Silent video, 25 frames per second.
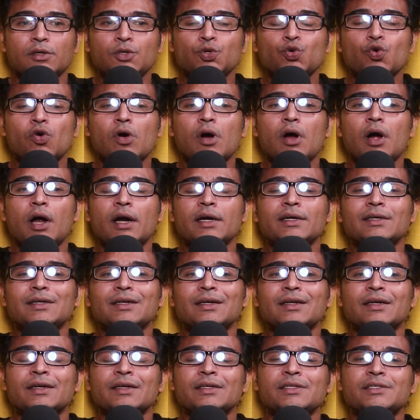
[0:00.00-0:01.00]
You
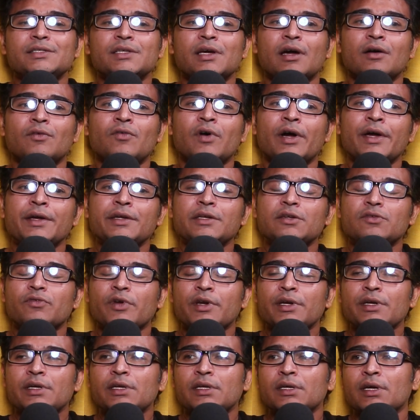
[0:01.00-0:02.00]
can't learn Java in
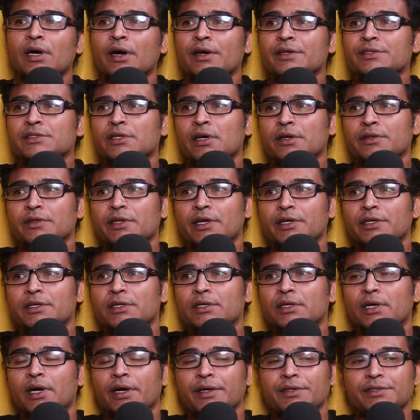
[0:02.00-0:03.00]
20 hours or
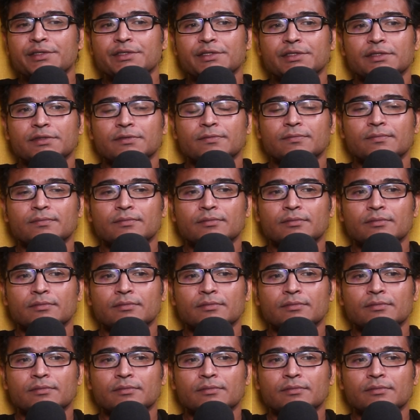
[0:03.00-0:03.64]
30 hours.